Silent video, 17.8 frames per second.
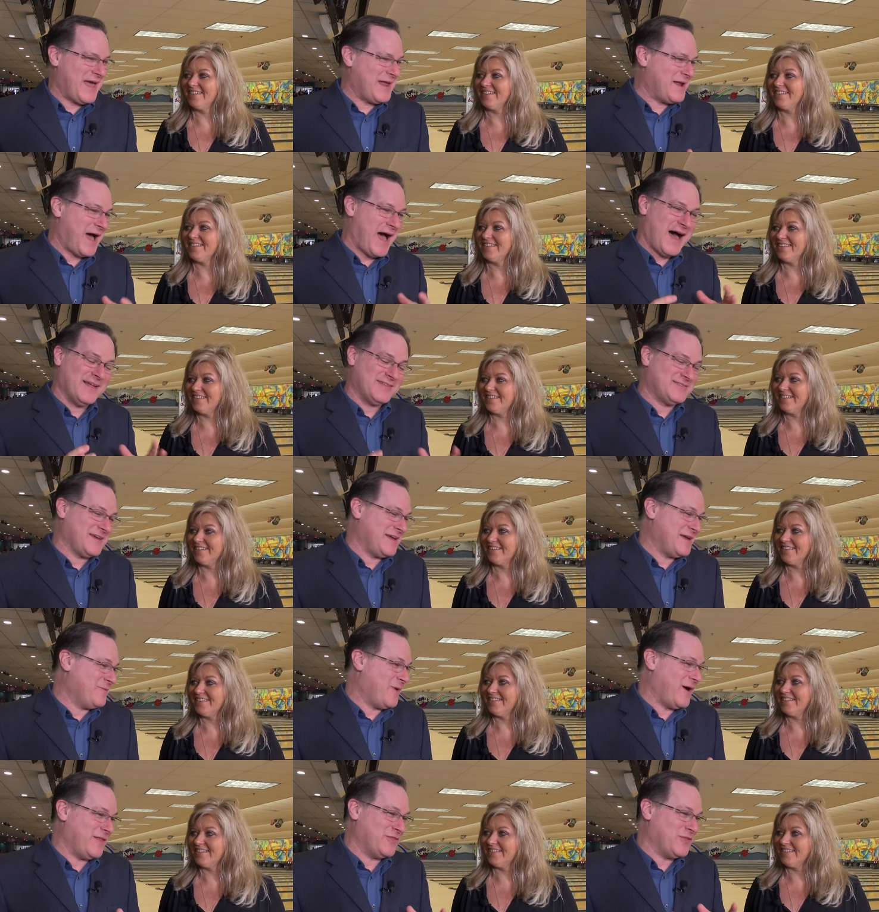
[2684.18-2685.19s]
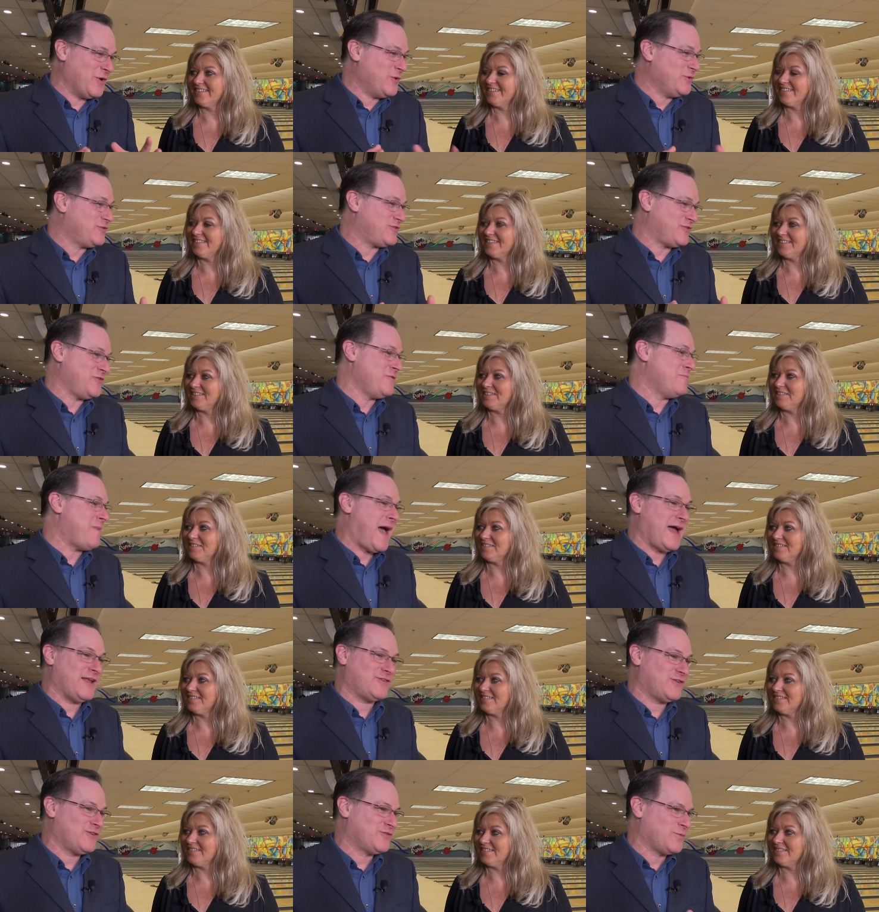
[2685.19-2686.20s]
Speaker 1: and I'll tell you what, those two
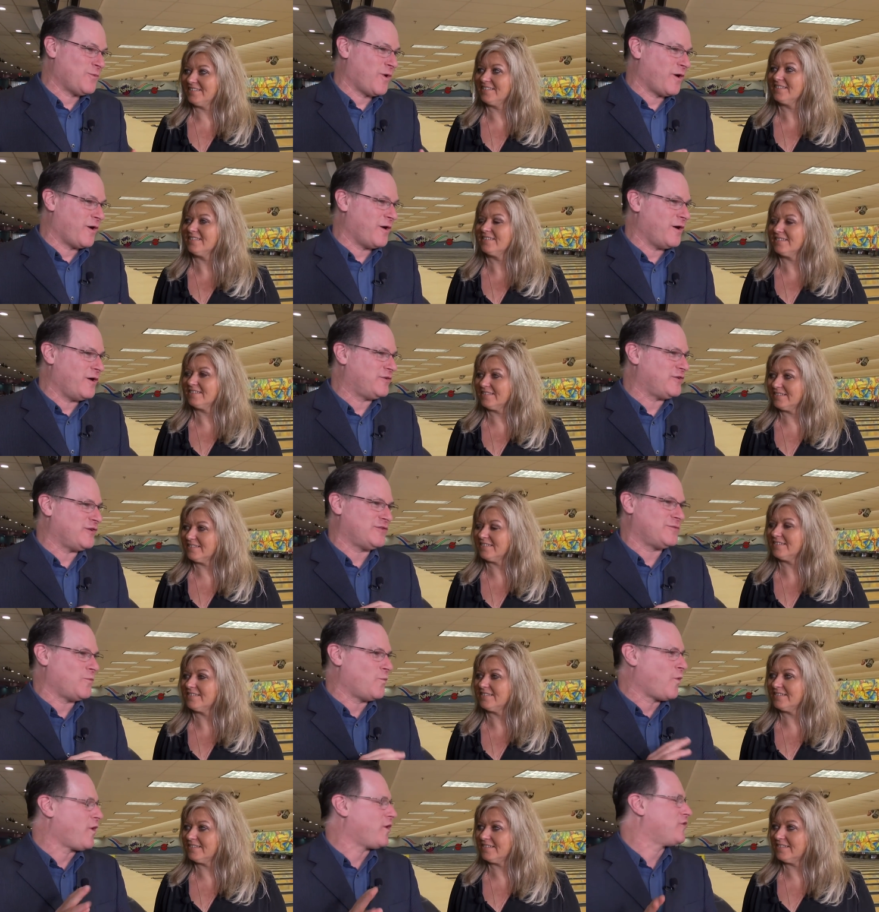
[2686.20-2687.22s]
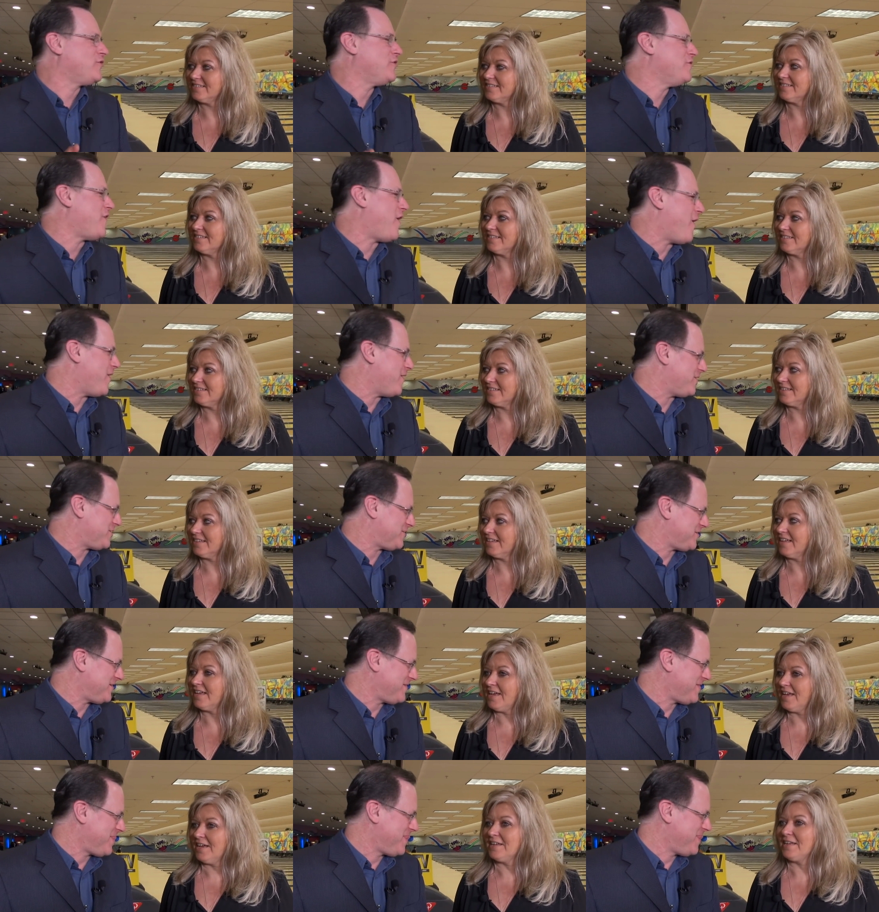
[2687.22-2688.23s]
matches were just works of
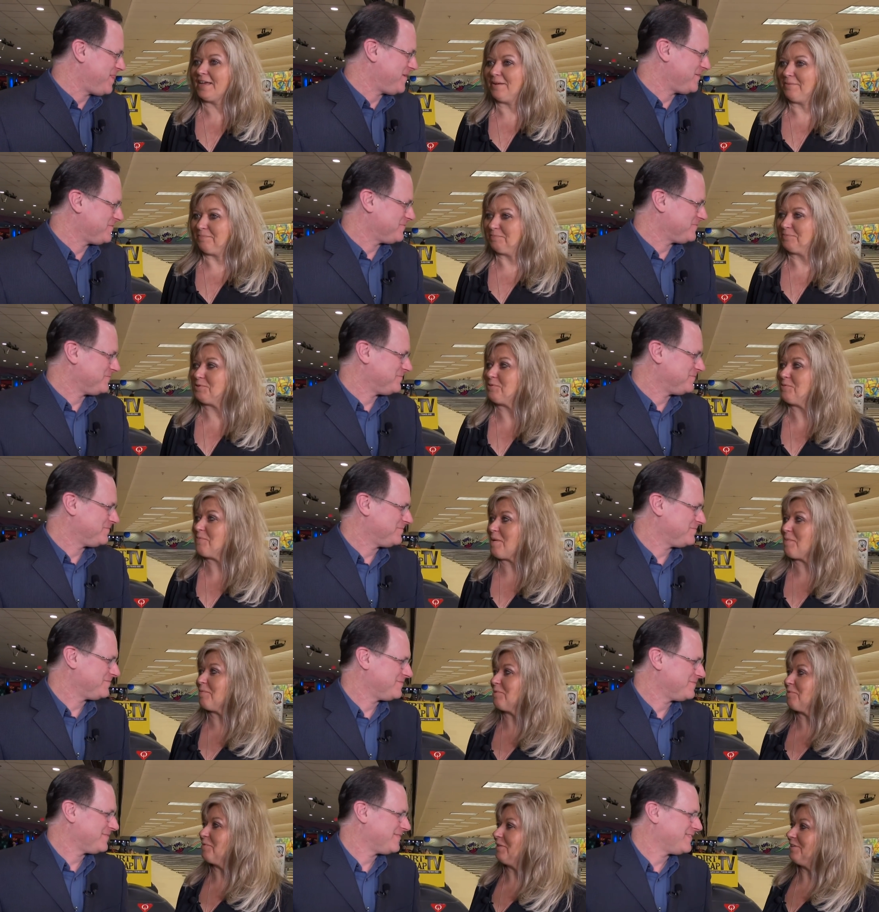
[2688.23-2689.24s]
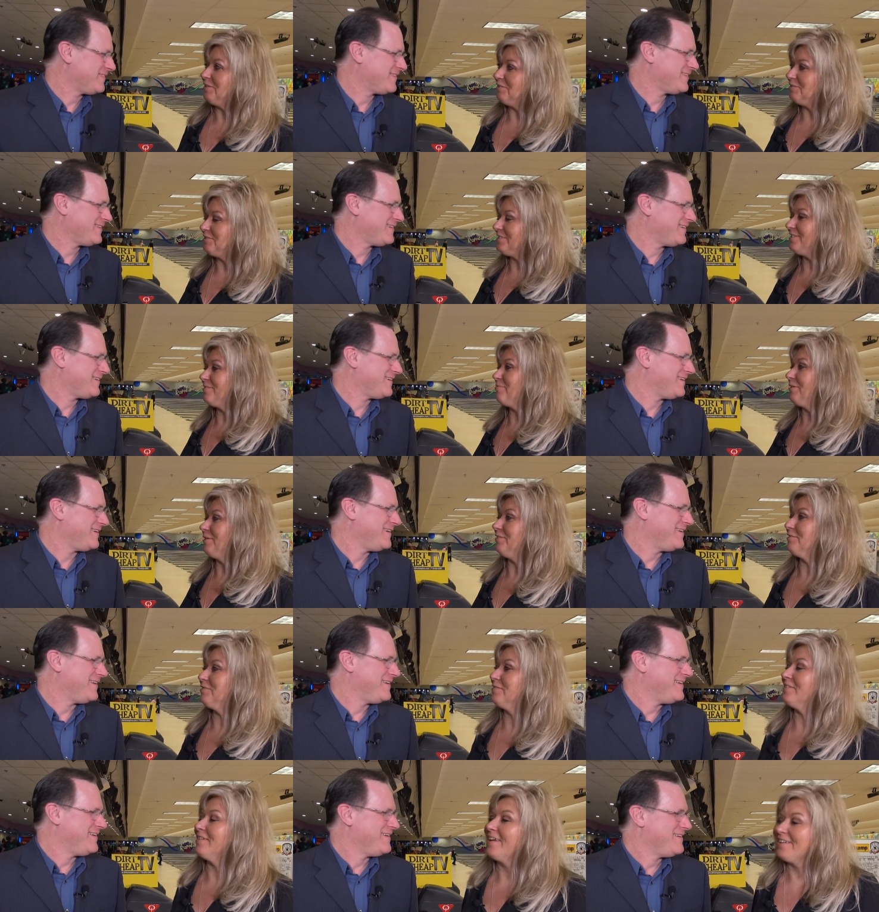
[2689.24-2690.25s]
art.
Speaker 2: Yep. Do you remember when you used to
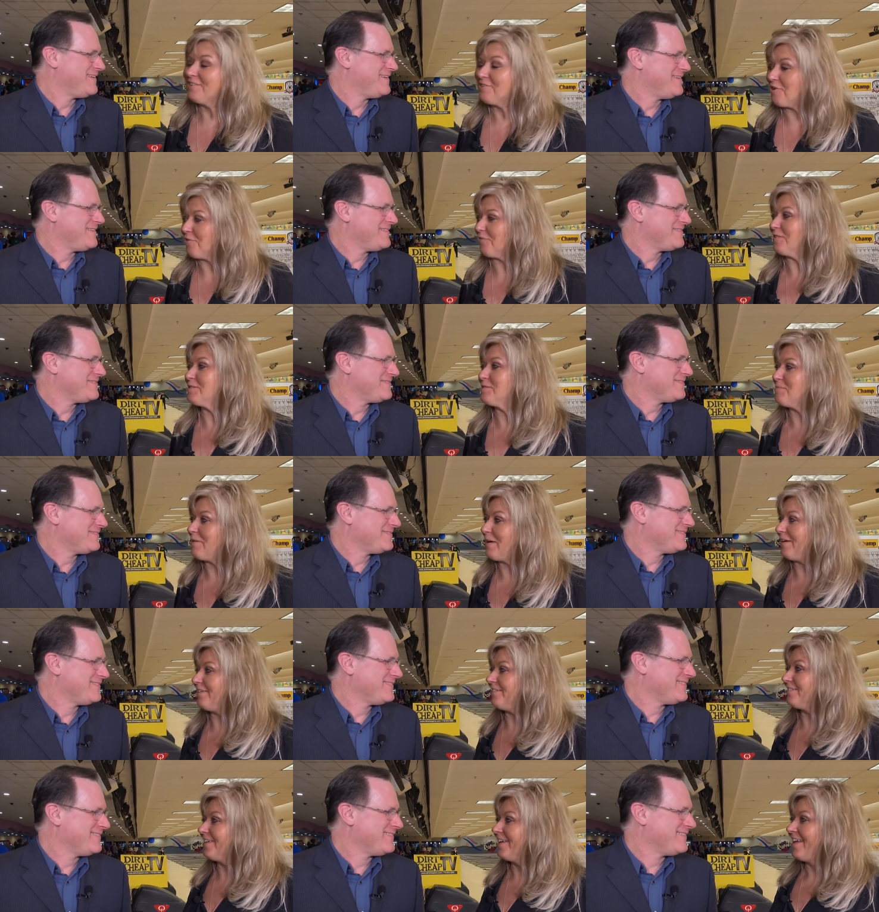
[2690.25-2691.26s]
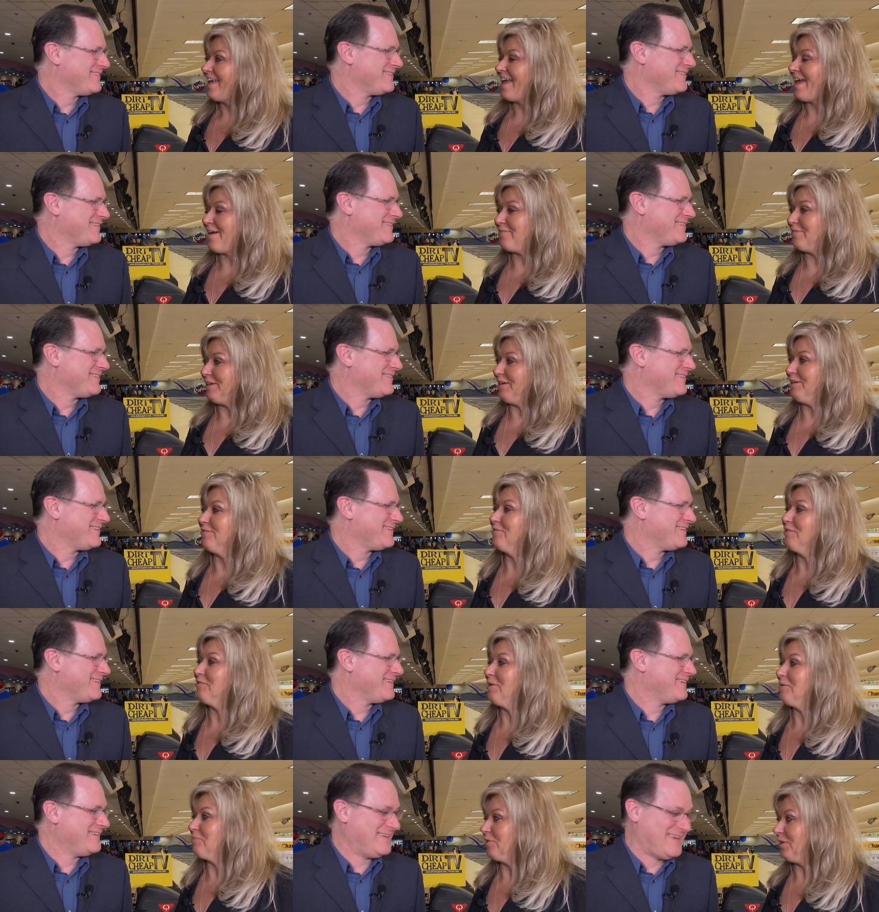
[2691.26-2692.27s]
be nervous about having to
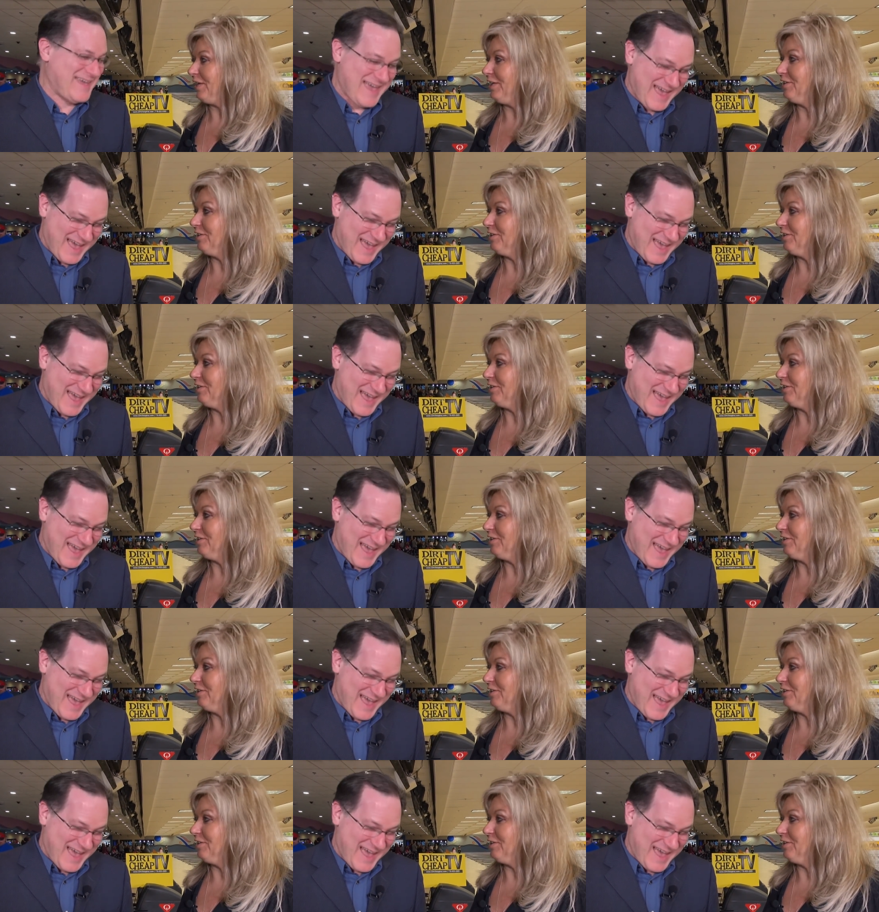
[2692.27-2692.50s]
interview him when